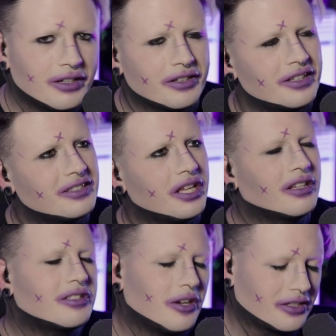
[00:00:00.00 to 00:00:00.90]
These
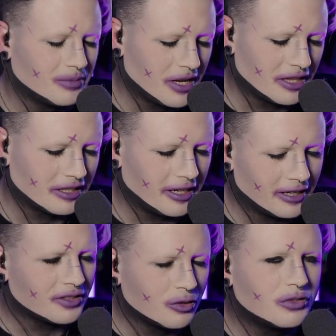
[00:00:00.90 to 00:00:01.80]
TikToks, man, that like,
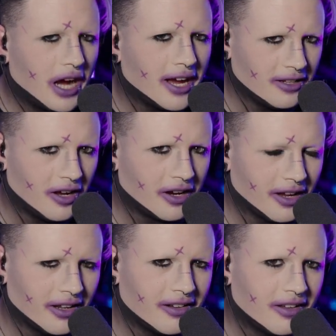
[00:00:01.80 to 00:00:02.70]
there's no dialogue
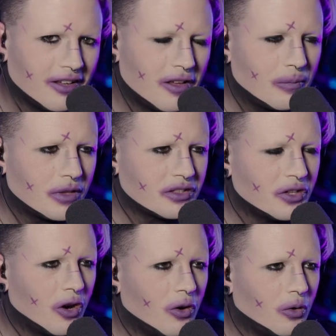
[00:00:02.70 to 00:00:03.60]
in it. There's
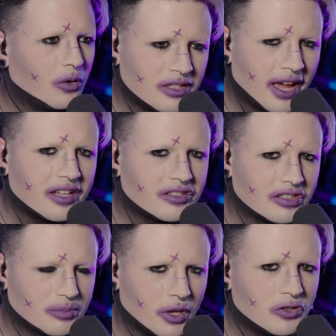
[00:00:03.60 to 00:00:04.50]
no
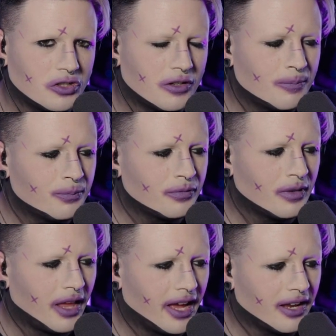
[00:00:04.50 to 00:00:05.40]
text-to-speech.
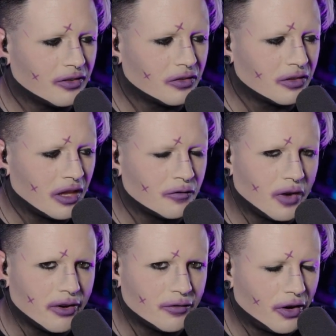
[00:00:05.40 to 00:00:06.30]
And they
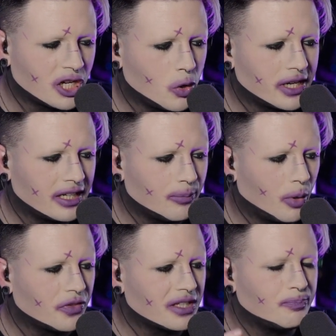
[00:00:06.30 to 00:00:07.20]
very, very quickly
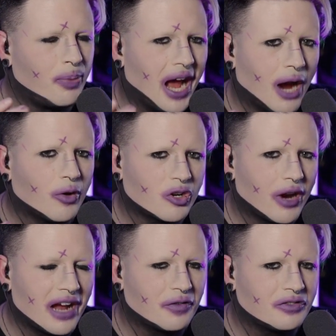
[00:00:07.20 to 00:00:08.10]
put this
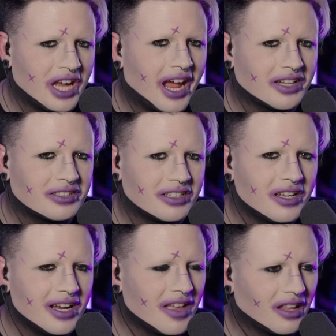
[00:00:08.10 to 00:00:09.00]
paragraph of text
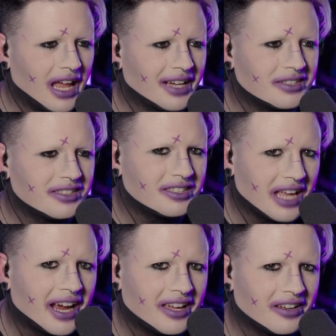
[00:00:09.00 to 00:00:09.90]
in the last
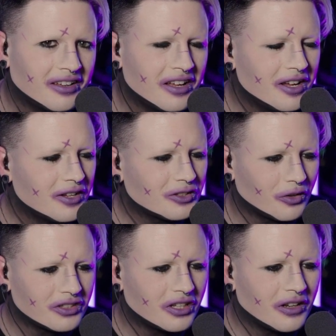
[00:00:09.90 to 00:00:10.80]
second. So
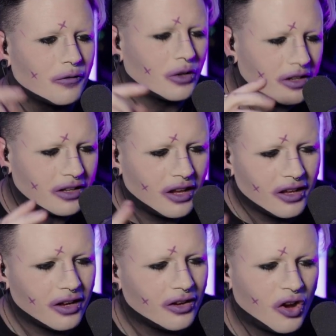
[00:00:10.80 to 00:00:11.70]
it, you have to,
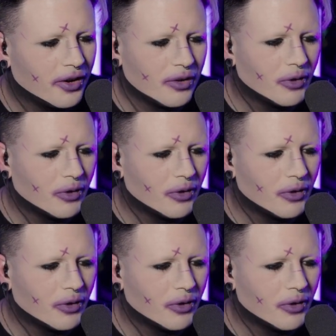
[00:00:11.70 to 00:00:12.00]
oh, I didn't